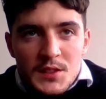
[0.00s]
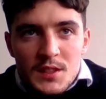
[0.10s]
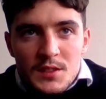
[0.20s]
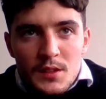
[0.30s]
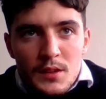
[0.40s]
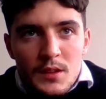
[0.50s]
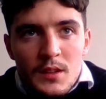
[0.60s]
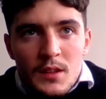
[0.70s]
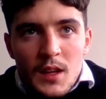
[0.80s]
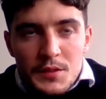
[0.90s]
season,
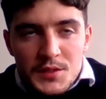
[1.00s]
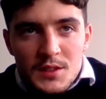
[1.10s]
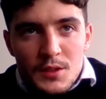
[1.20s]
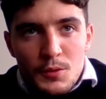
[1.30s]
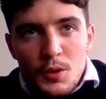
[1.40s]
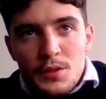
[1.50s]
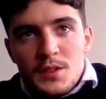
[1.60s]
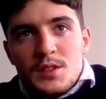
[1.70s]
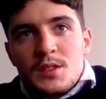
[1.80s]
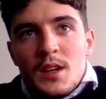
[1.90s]
half season at
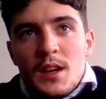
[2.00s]
Rothes,